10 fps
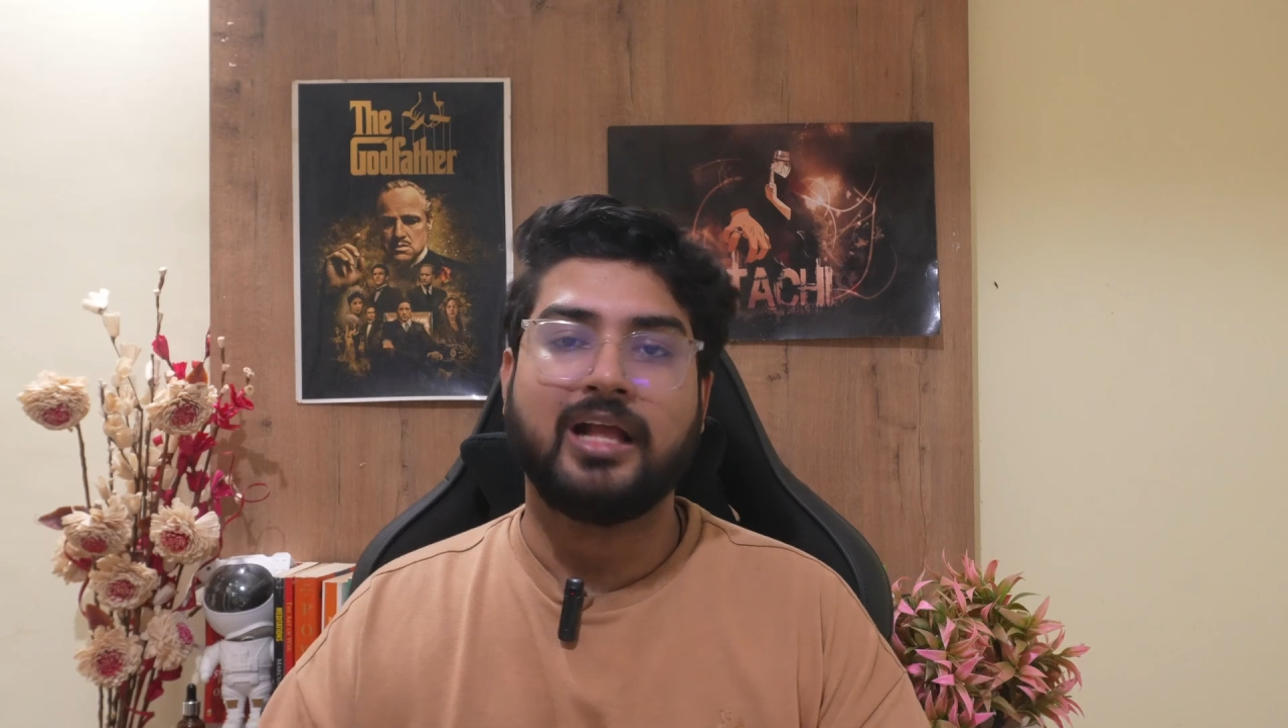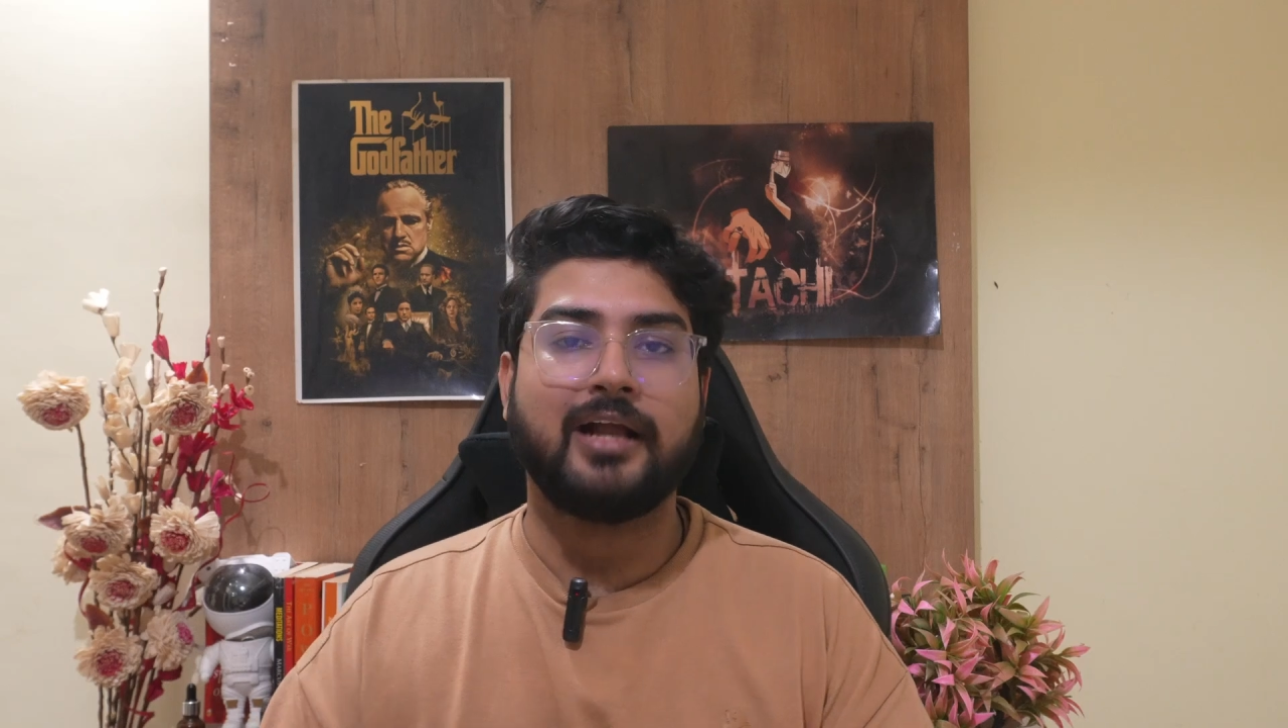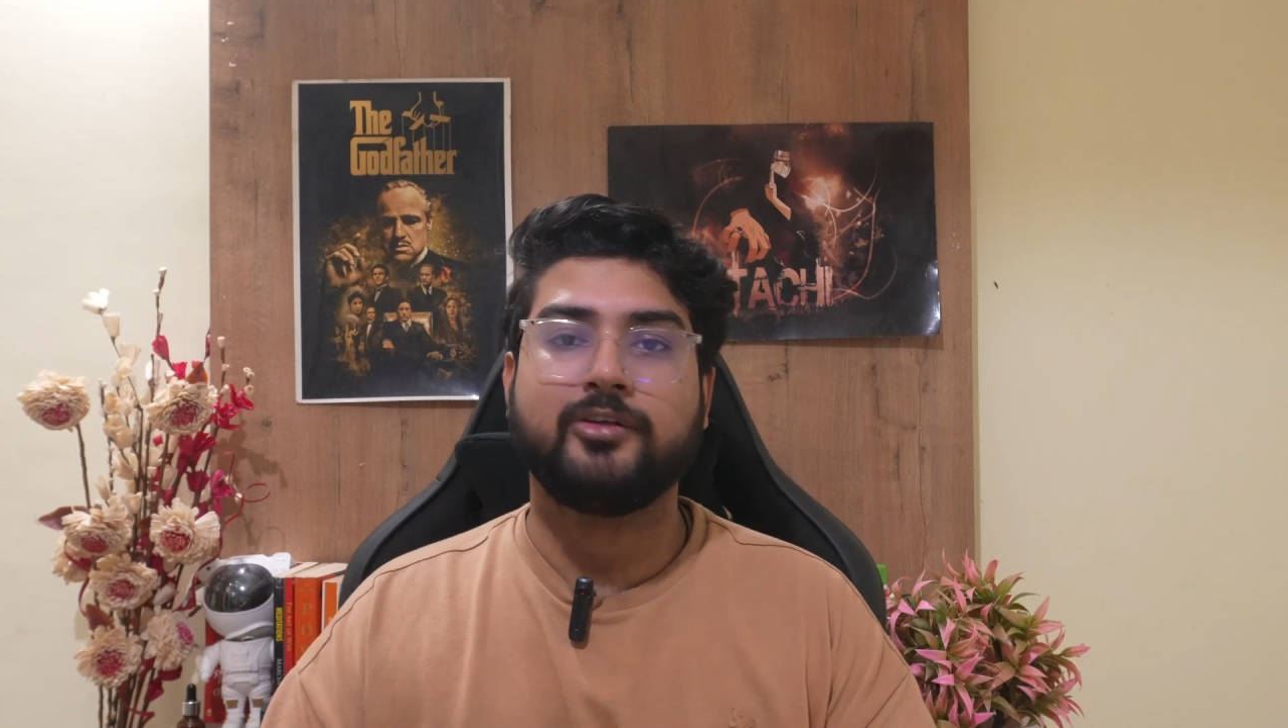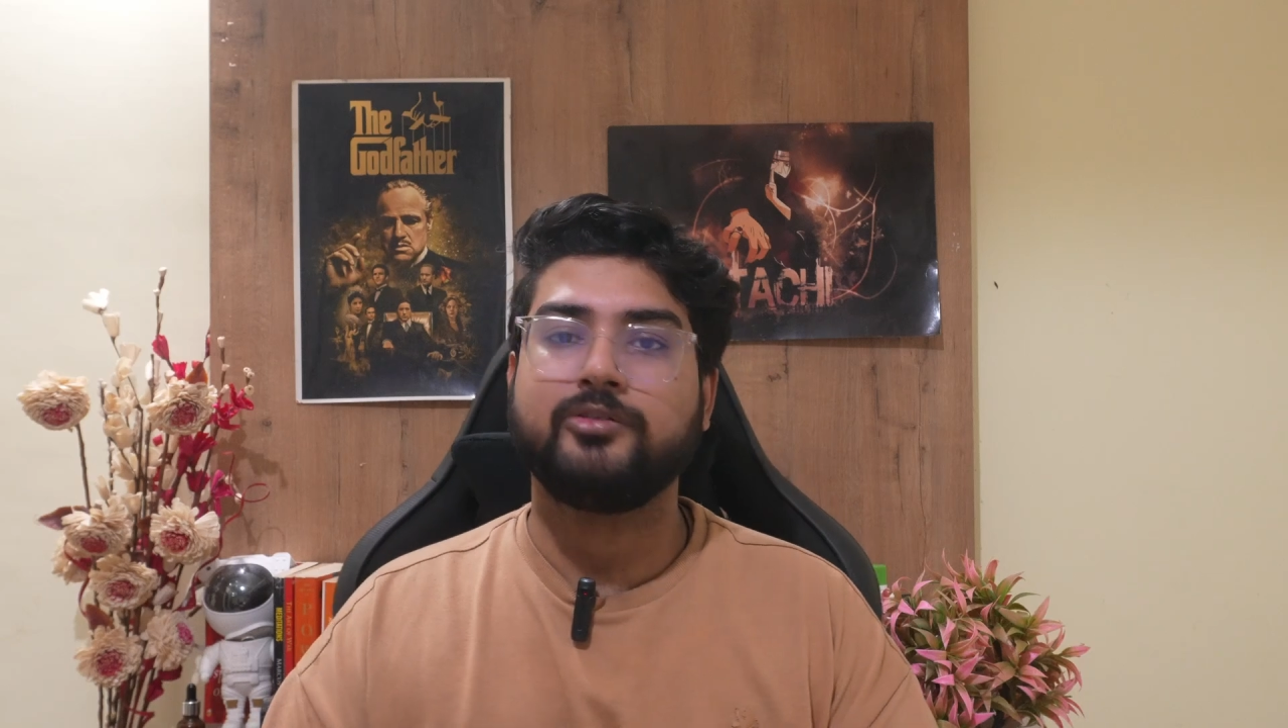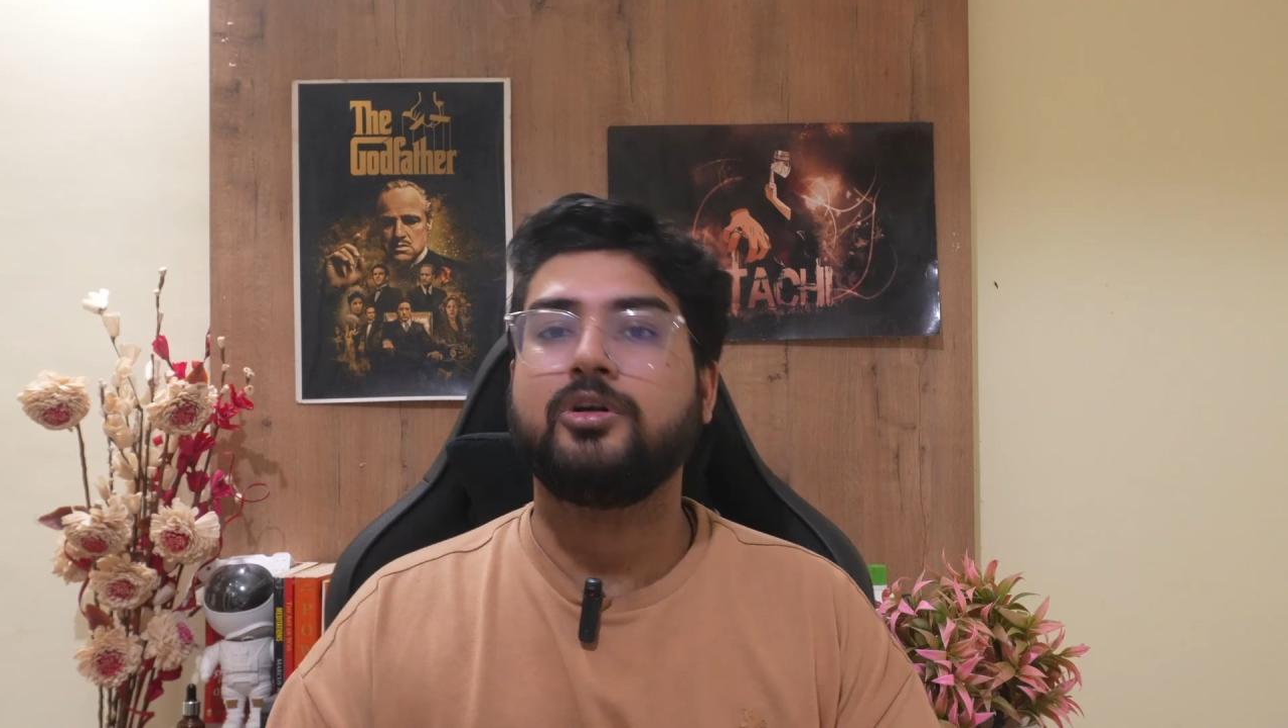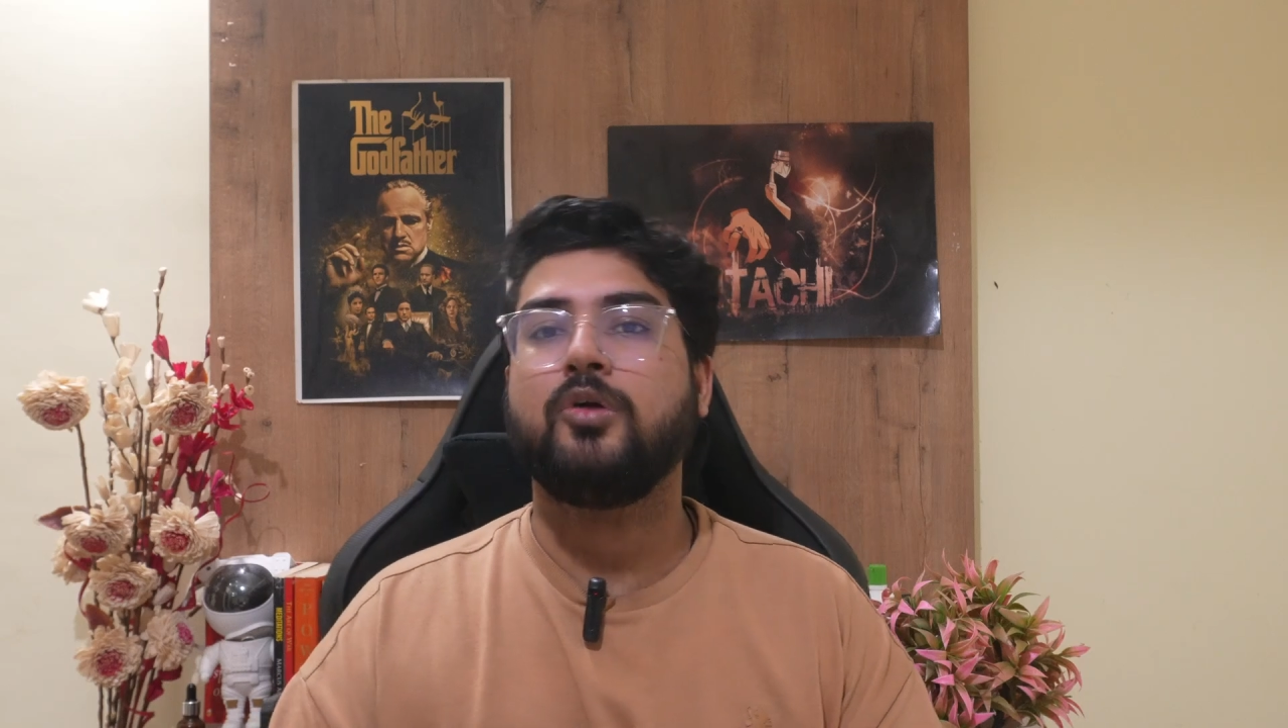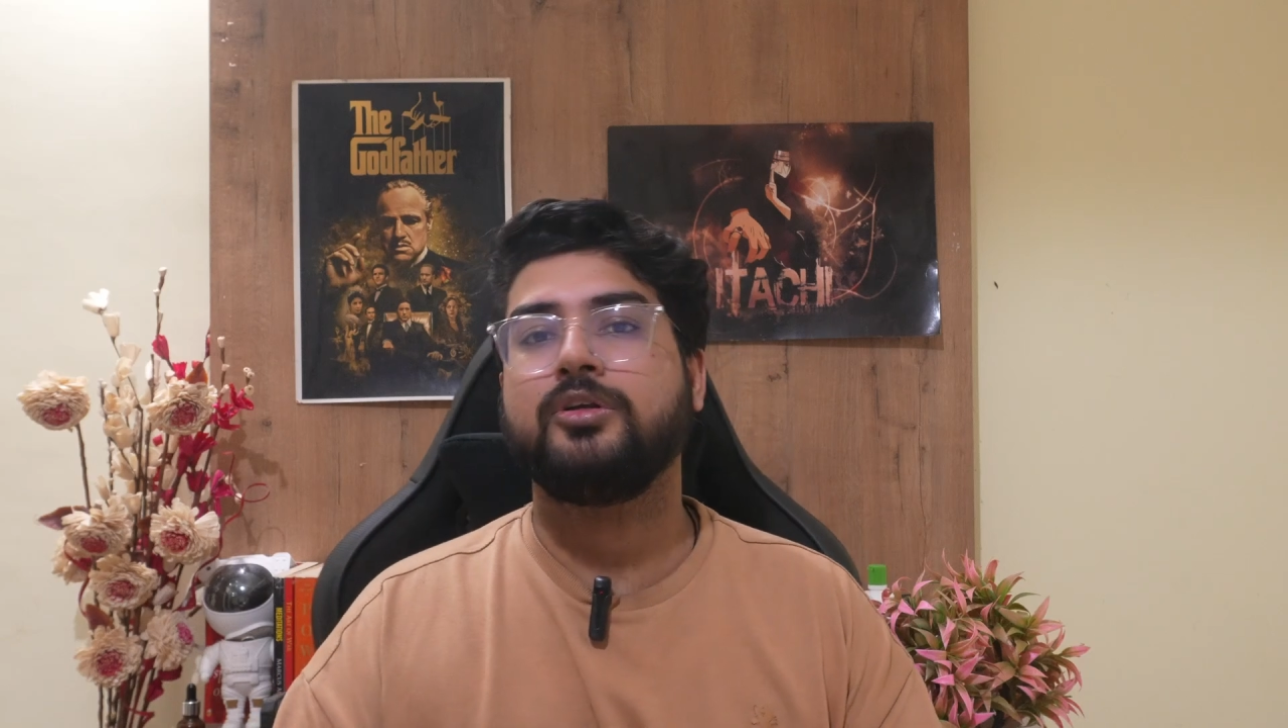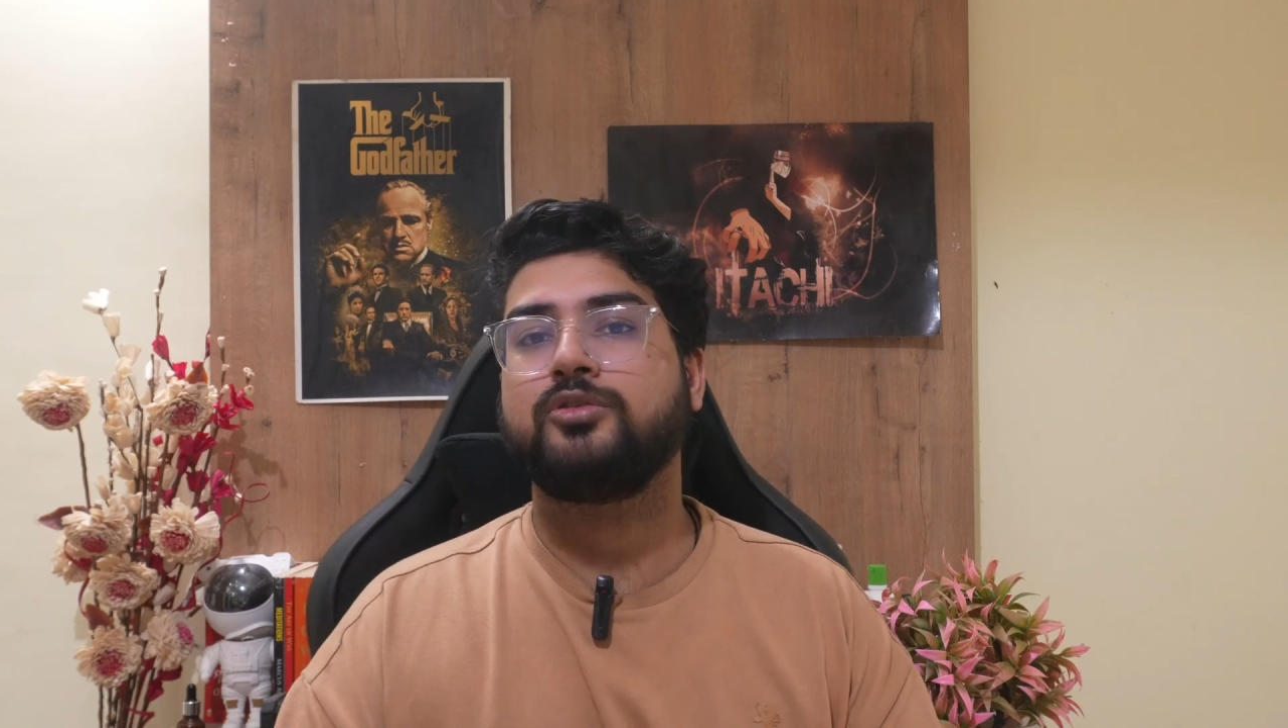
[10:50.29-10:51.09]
hackathon round